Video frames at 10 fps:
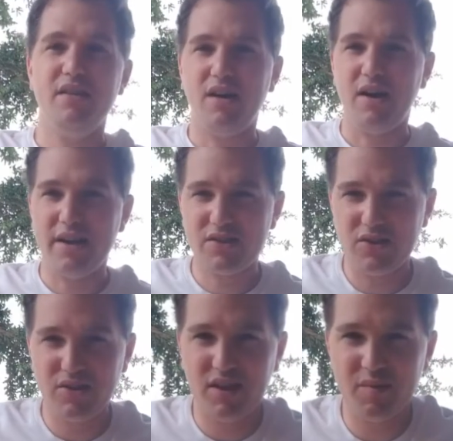right,
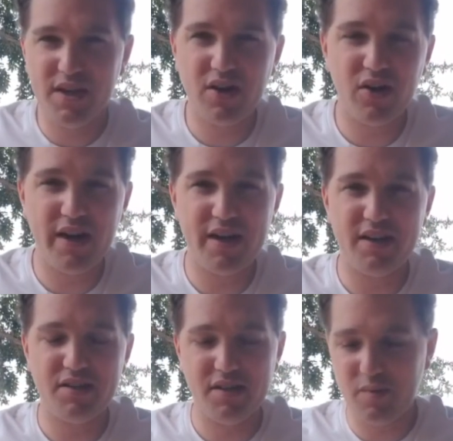so let me go ahead
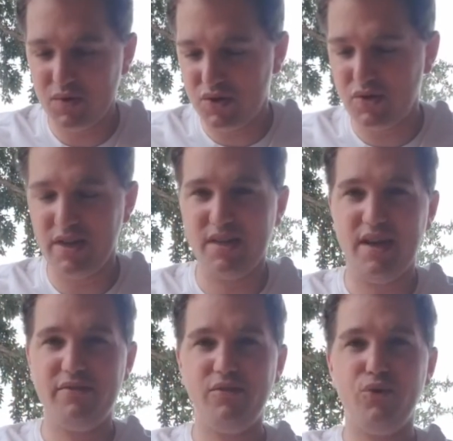and demonstrate
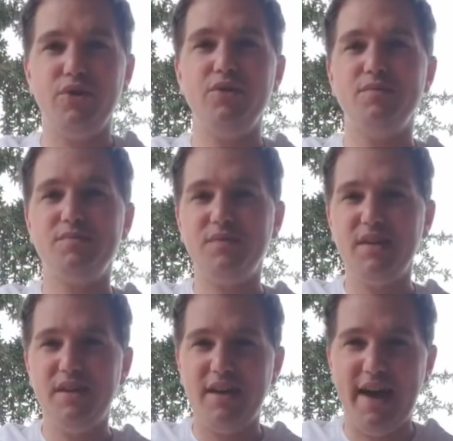that for you.
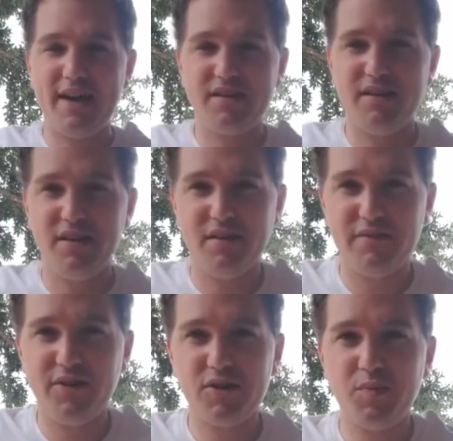Accent on the
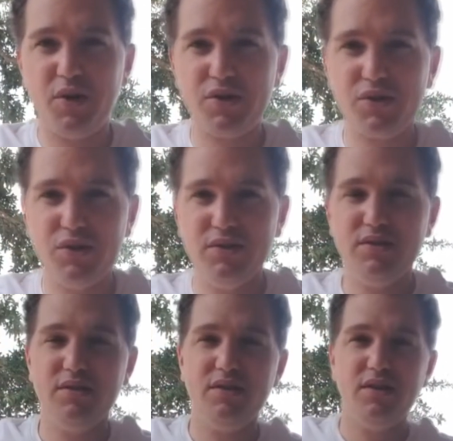first partial,
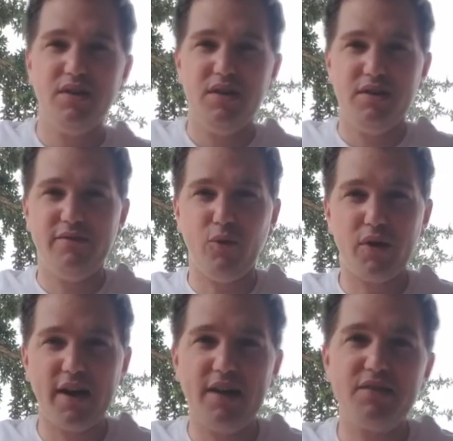4
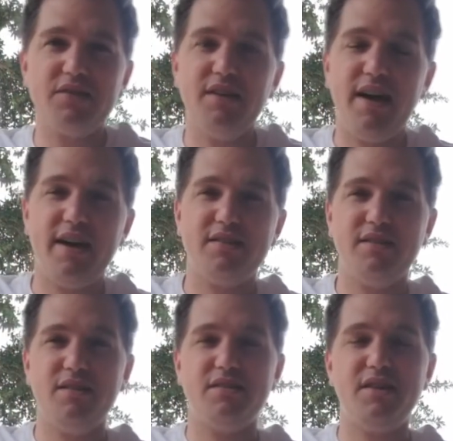counts. Accent
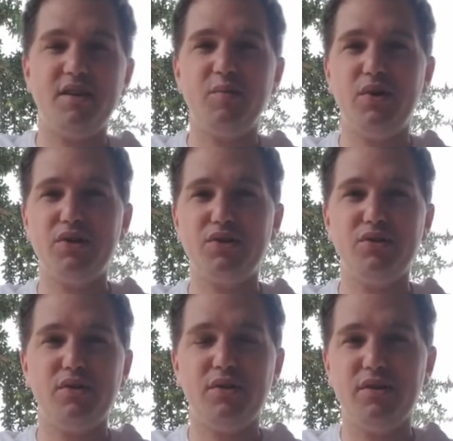on the second
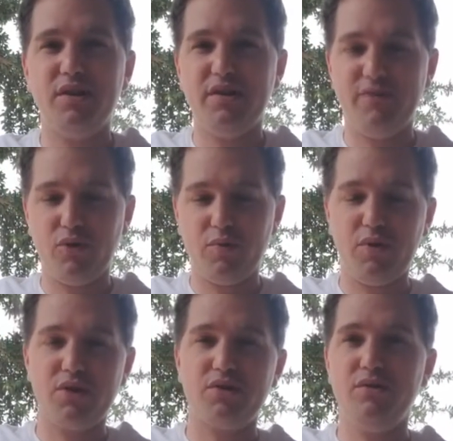partial, third and fourth
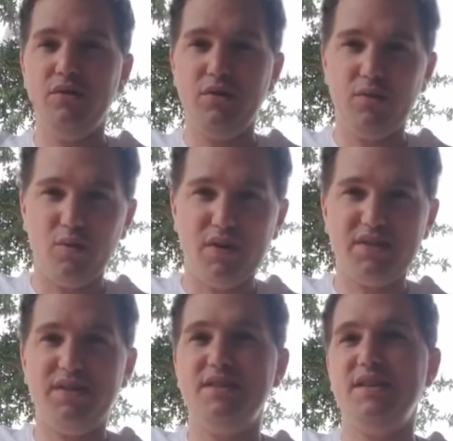partial. 1
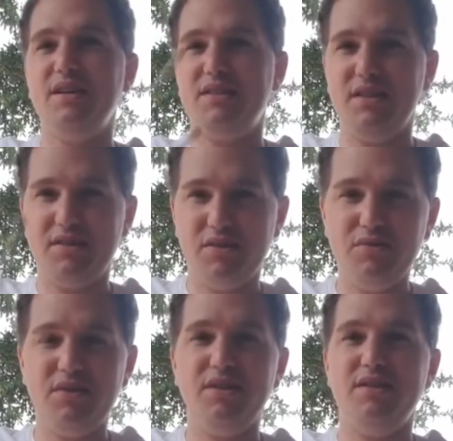T T T, 2
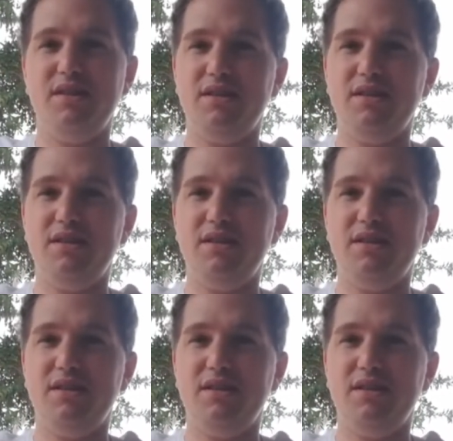T T